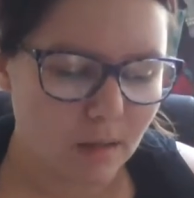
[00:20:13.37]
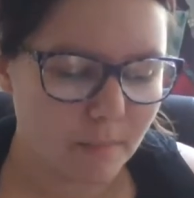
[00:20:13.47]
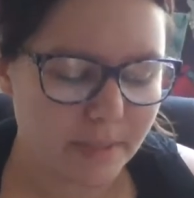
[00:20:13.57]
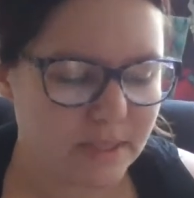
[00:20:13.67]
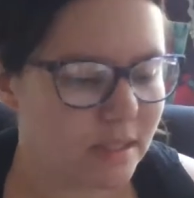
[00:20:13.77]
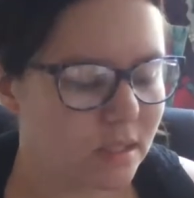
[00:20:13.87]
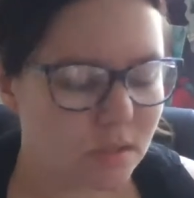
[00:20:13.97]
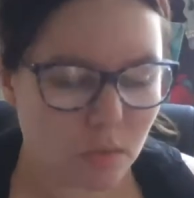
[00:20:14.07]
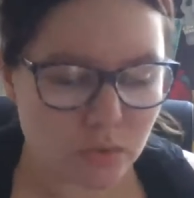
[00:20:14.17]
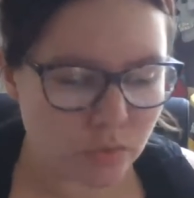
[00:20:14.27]
basically
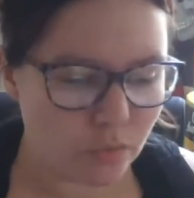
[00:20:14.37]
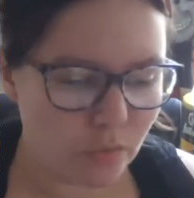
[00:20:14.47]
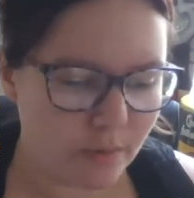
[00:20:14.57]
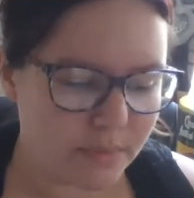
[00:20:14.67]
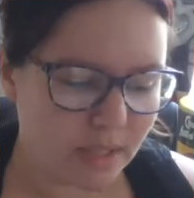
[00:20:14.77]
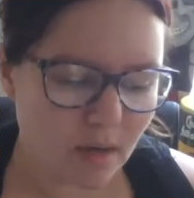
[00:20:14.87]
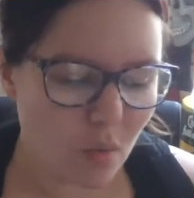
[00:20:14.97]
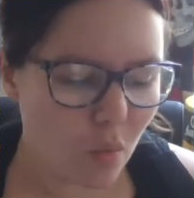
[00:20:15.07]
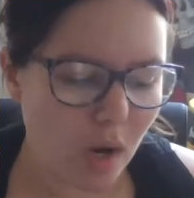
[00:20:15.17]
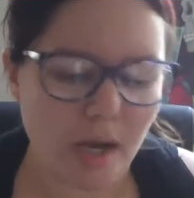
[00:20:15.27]
social norms, like
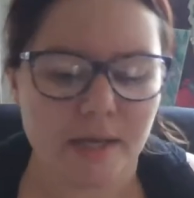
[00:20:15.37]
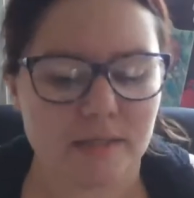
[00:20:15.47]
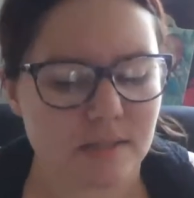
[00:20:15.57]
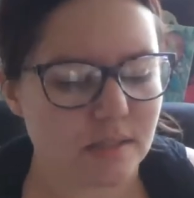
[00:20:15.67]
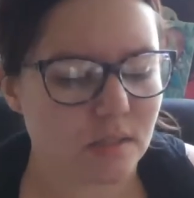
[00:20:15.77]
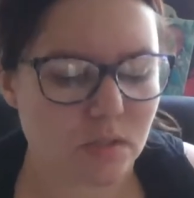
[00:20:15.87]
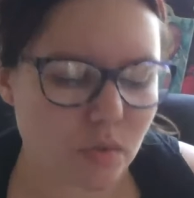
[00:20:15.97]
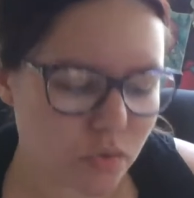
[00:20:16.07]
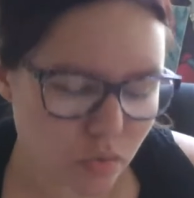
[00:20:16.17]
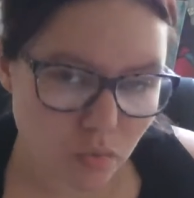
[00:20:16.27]
why is this a
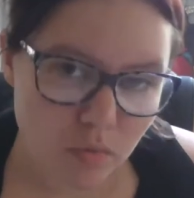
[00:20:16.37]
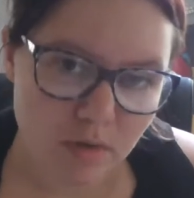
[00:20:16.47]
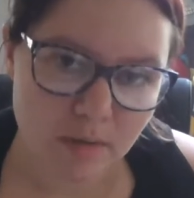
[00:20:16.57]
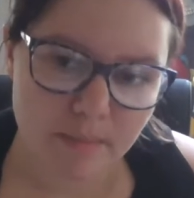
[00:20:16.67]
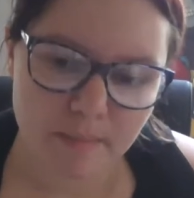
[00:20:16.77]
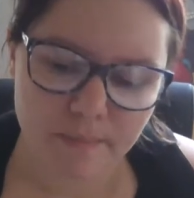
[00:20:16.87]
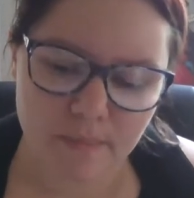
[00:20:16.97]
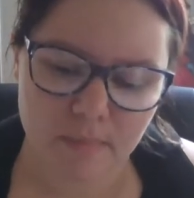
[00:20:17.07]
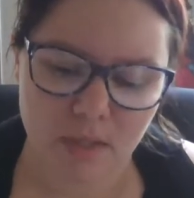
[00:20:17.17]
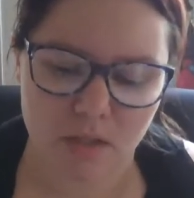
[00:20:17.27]
social norm?
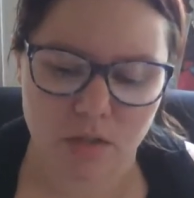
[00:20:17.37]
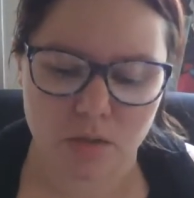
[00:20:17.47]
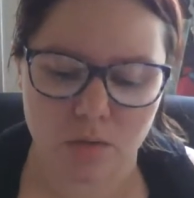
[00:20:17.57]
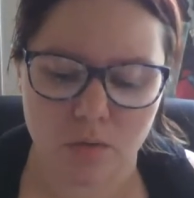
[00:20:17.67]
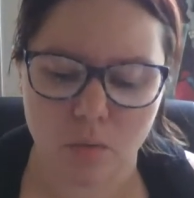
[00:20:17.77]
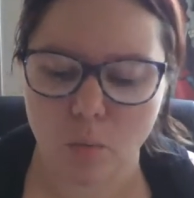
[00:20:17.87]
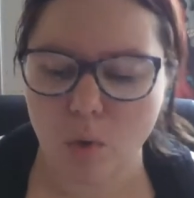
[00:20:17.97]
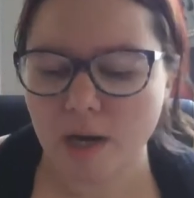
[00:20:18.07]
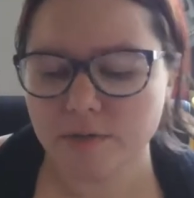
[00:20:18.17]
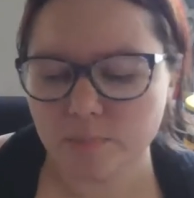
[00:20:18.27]
You know,
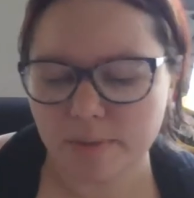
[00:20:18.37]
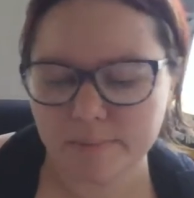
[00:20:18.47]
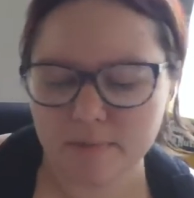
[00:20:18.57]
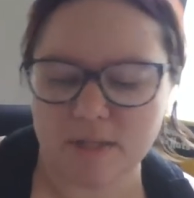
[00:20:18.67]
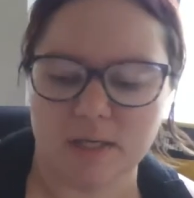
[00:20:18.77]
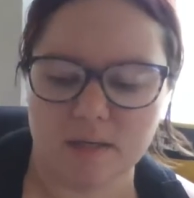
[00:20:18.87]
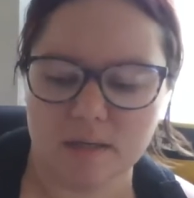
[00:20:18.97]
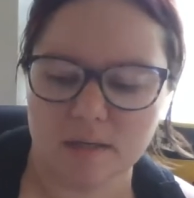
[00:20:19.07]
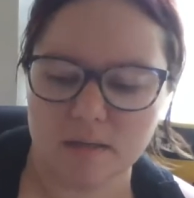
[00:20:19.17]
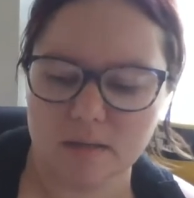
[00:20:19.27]
why do people
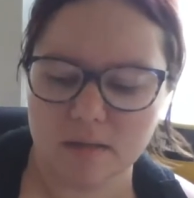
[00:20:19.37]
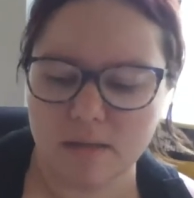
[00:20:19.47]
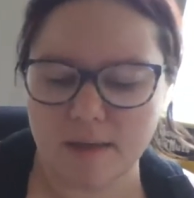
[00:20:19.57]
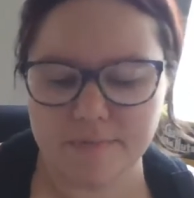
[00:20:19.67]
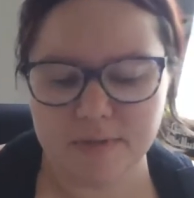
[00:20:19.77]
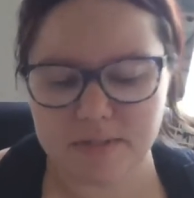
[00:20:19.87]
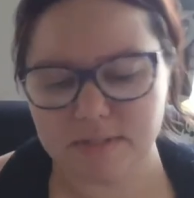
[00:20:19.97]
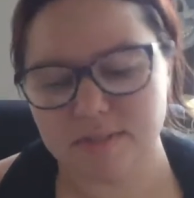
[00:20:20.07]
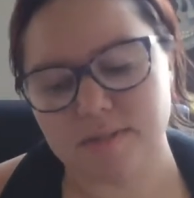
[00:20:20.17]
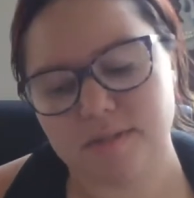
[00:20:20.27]
think that this
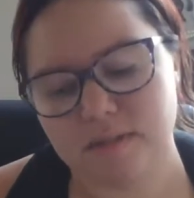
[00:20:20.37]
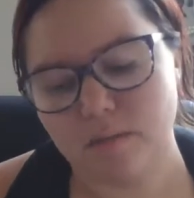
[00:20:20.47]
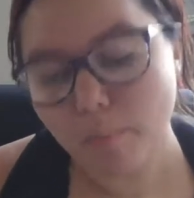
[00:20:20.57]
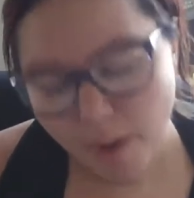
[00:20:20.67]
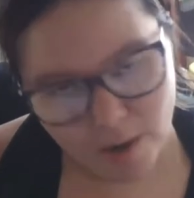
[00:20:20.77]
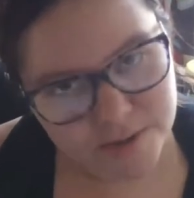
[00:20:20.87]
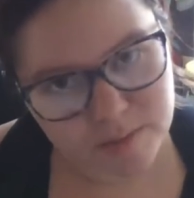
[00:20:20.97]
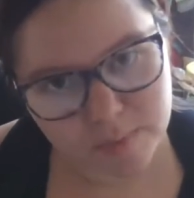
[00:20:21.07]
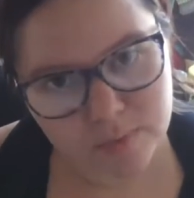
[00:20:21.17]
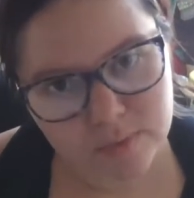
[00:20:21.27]
is
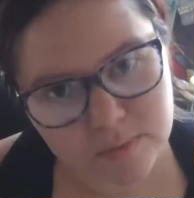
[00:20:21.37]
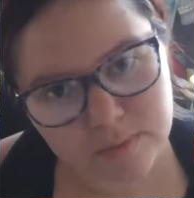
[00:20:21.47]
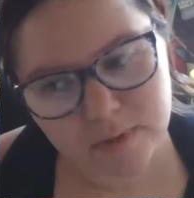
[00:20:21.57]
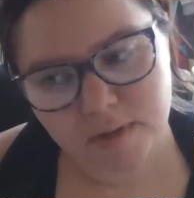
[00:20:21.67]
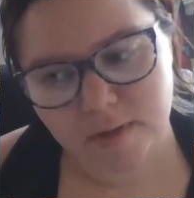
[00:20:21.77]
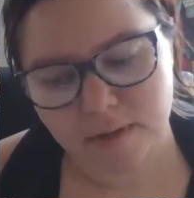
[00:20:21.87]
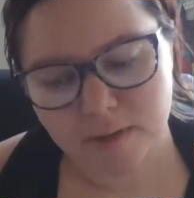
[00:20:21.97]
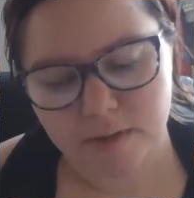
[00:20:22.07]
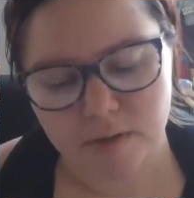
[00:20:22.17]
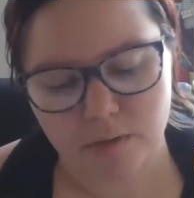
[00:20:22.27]
impossible?
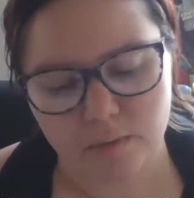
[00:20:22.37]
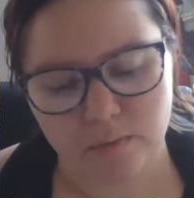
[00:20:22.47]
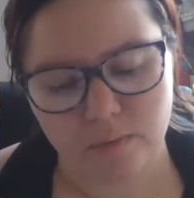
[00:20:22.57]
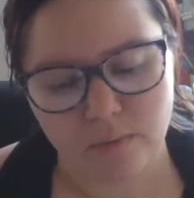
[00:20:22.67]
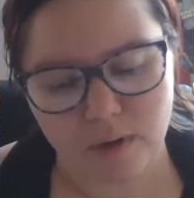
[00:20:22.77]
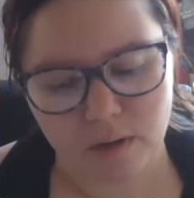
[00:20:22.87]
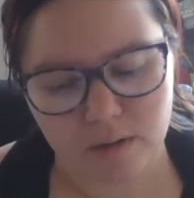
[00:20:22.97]
You know,